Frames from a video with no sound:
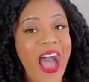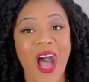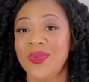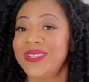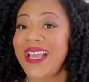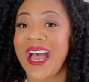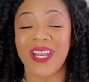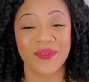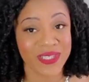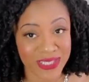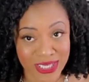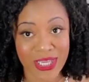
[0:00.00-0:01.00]
outside of
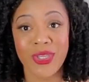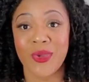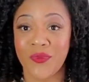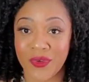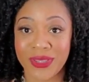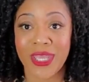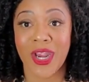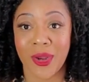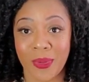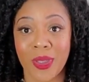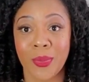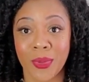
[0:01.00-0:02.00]
seeing you for
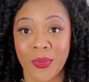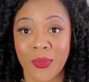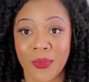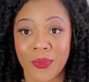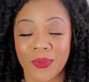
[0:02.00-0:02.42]
therapy, boo.